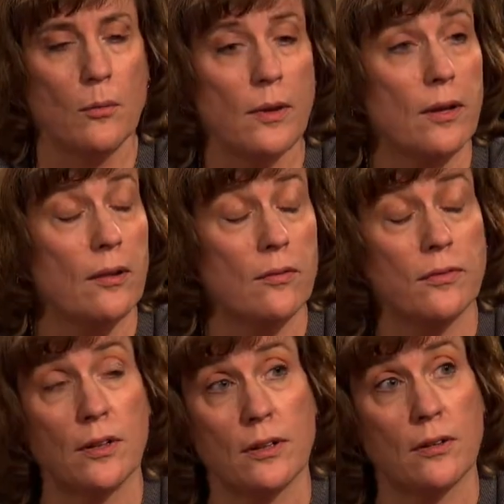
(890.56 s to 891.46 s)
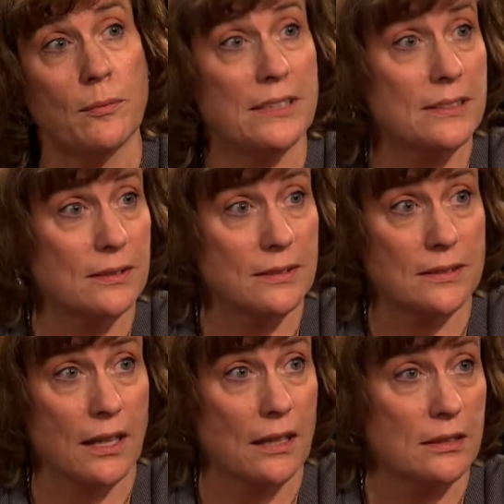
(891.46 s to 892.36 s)
But for
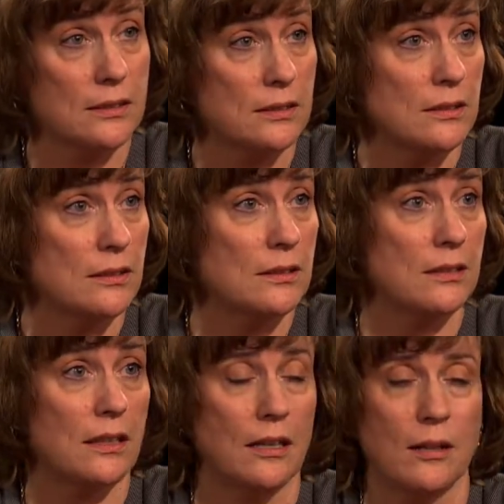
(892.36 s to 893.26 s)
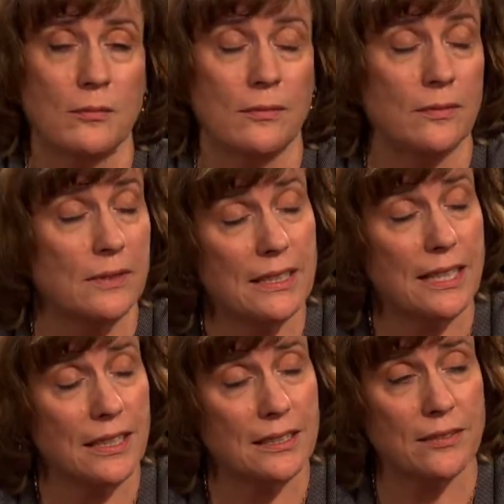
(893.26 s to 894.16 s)
musculoskeletal, um,
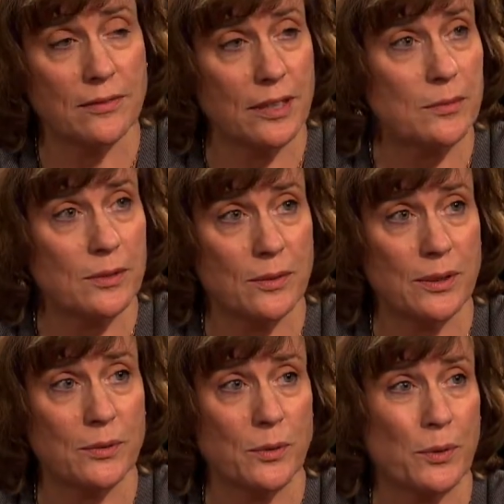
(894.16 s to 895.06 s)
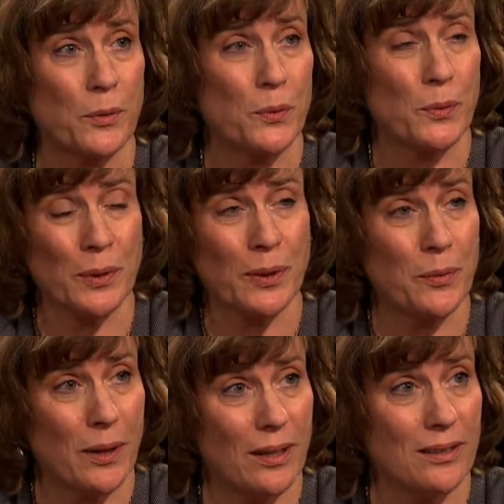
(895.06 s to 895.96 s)
really anti-inflammatories work really
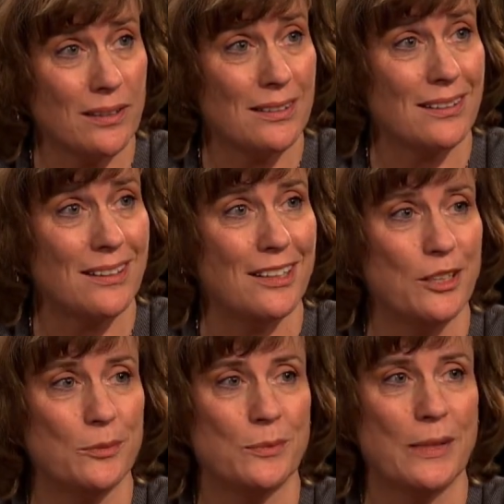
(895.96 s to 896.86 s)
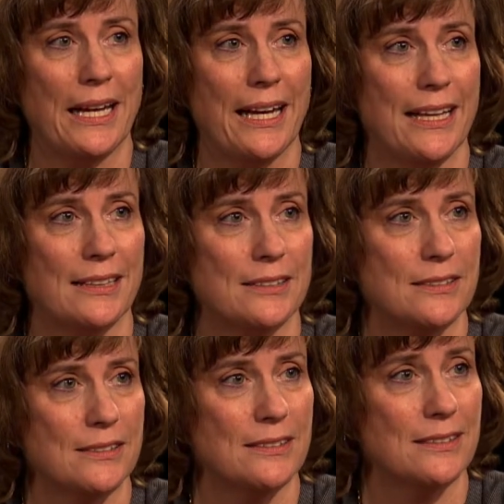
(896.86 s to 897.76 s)
well. um, and
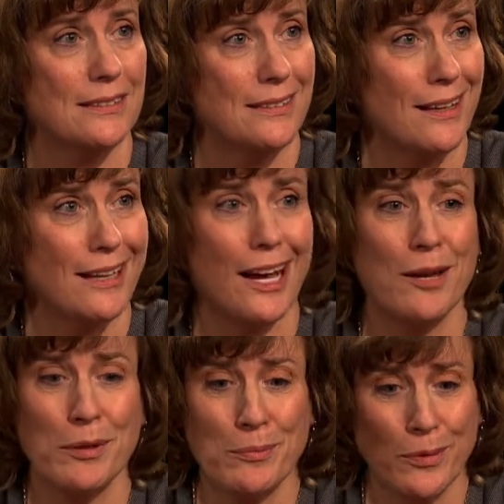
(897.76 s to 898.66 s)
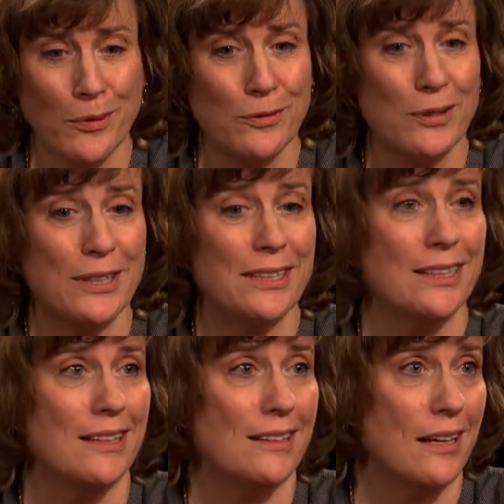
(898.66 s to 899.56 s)
like ibuprofen, like
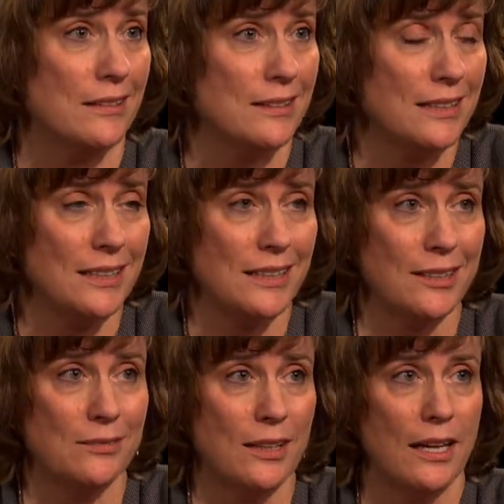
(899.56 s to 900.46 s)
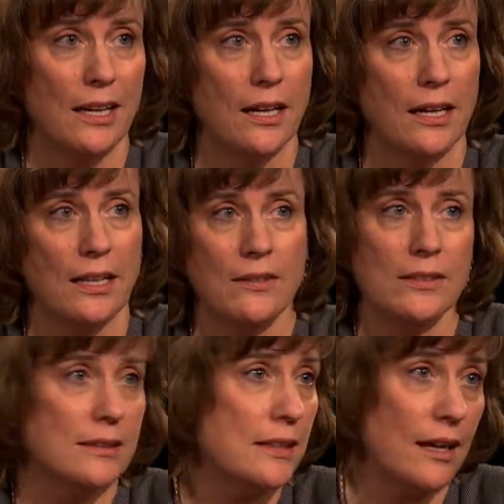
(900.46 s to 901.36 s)
ibuprofen, Aleve,
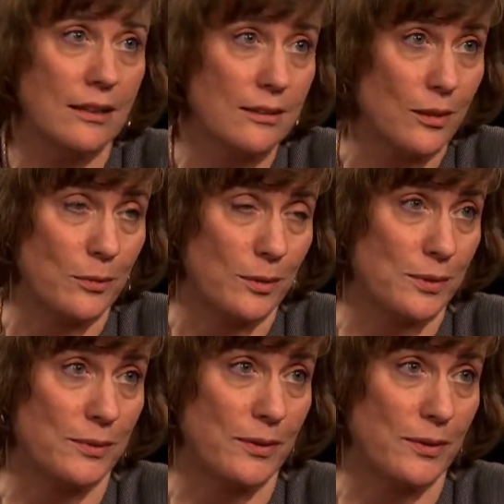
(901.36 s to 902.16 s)
even Tylenol works